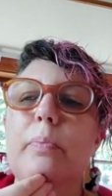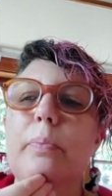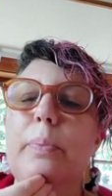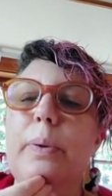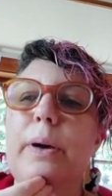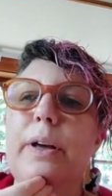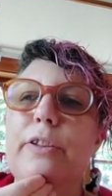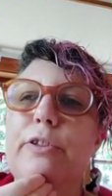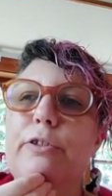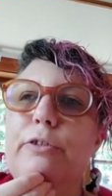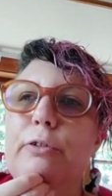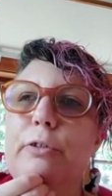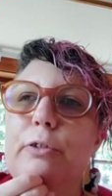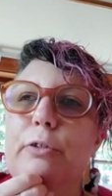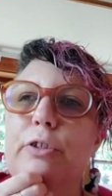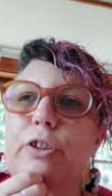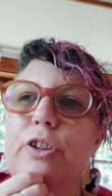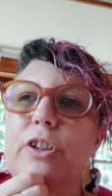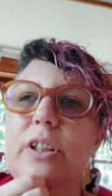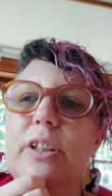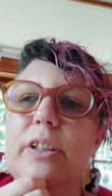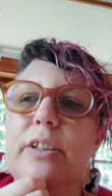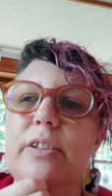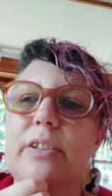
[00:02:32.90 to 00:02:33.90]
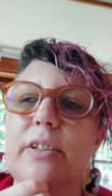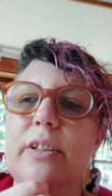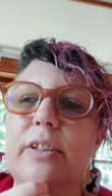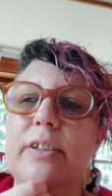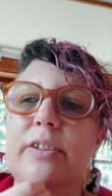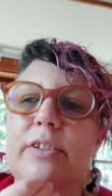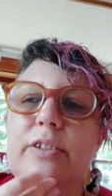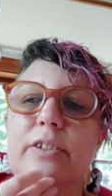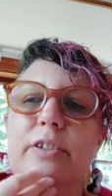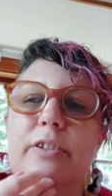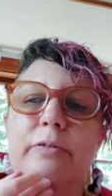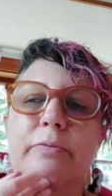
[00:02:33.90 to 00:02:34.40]
But through
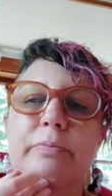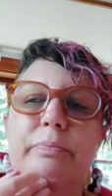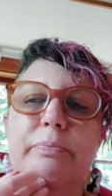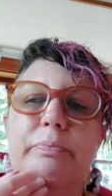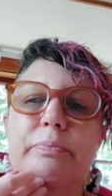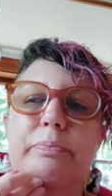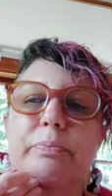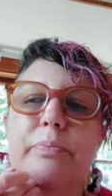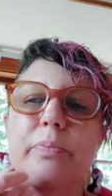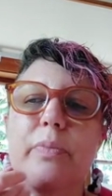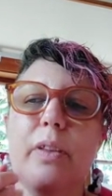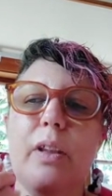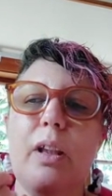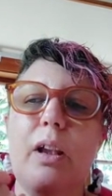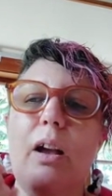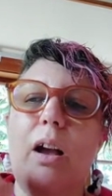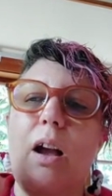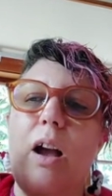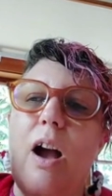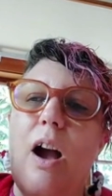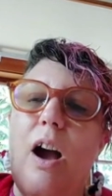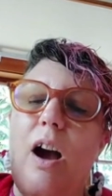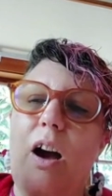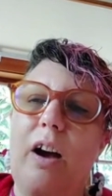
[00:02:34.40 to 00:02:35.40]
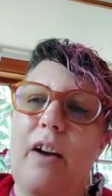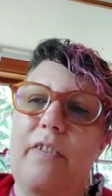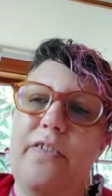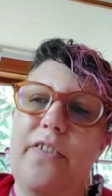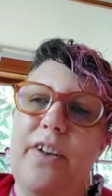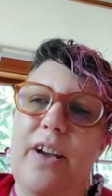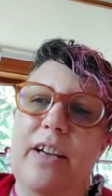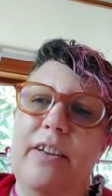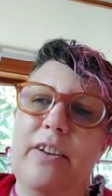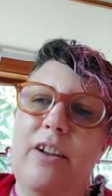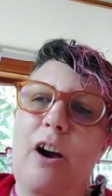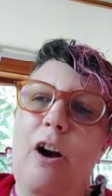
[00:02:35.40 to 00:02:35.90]
Jesus, I
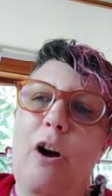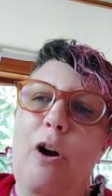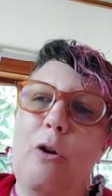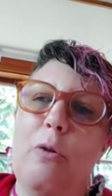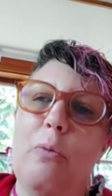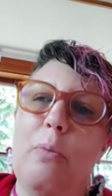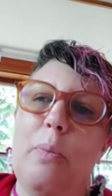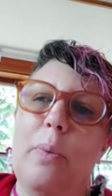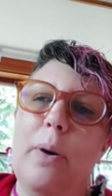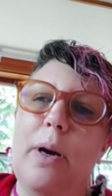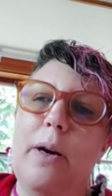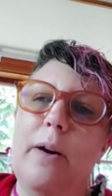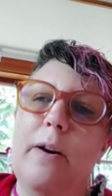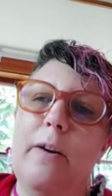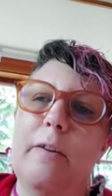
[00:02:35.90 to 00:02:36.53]
found hope.